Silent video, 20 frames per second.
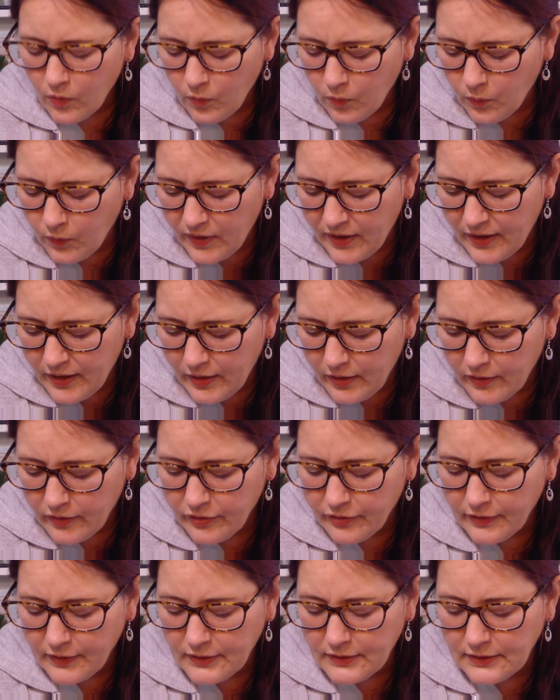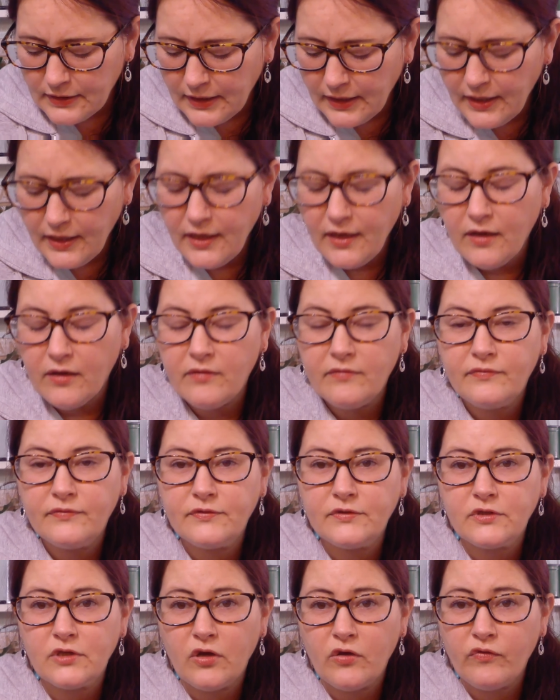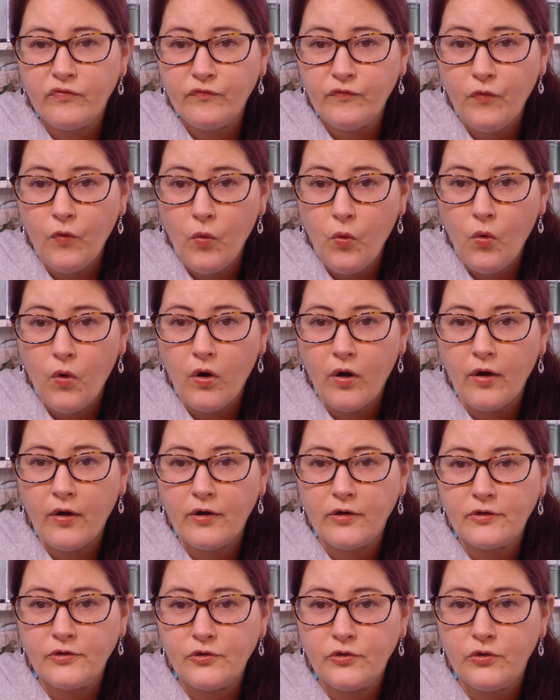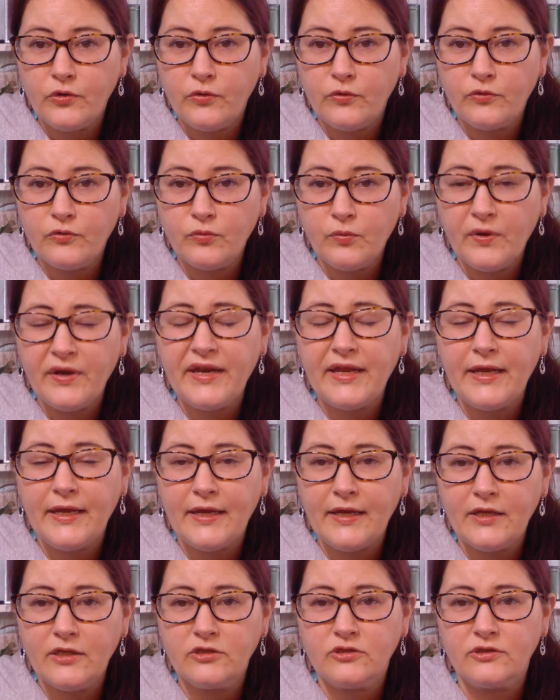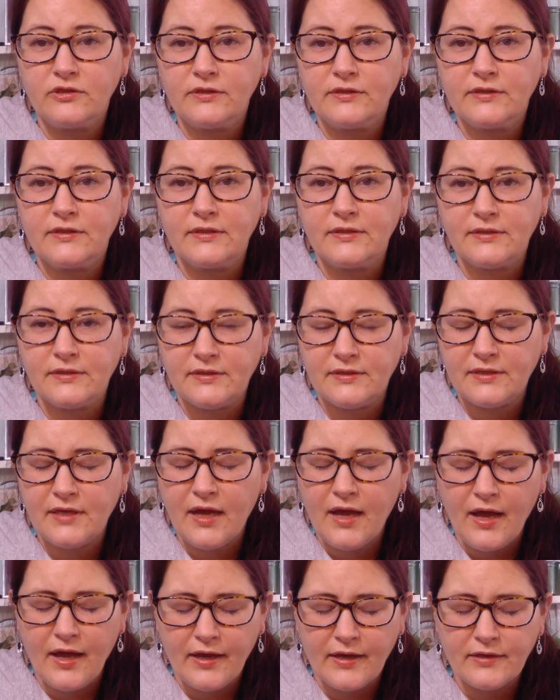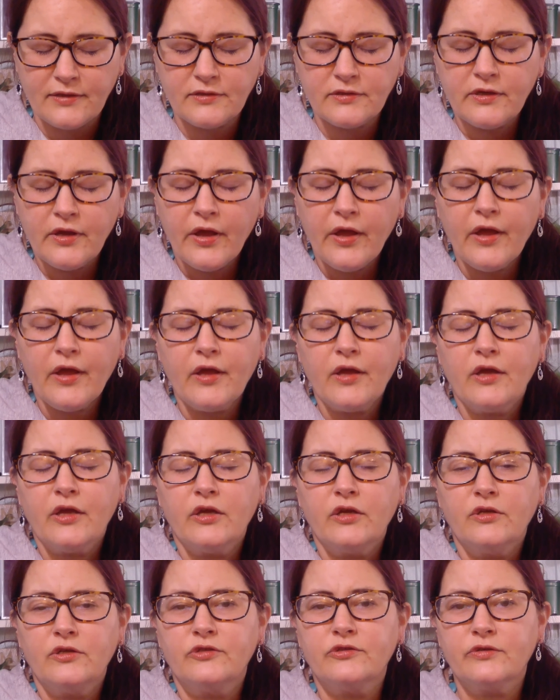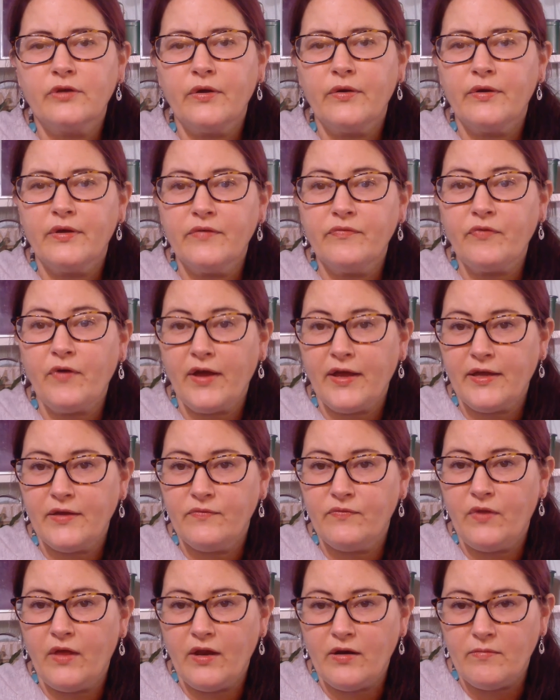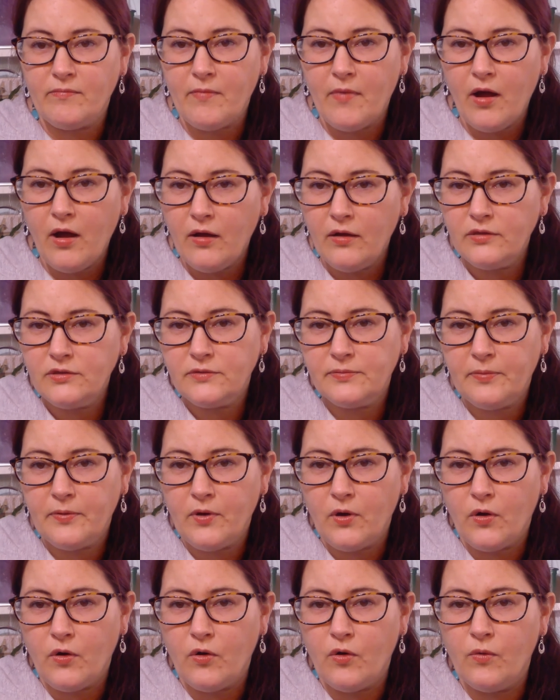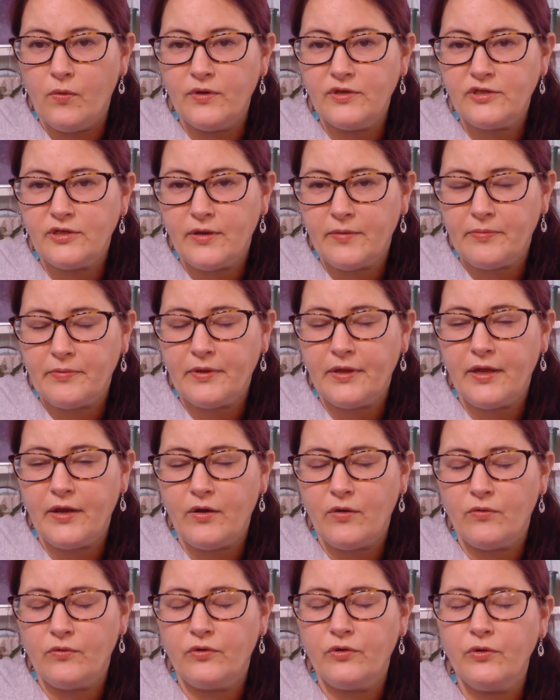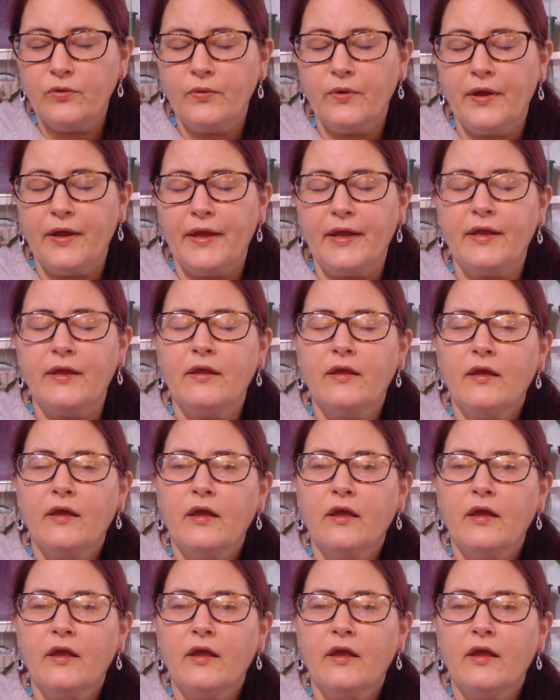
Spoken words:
with leaves 4 to 20 inches in size. So if I give that a moss pole, which I plan on doing,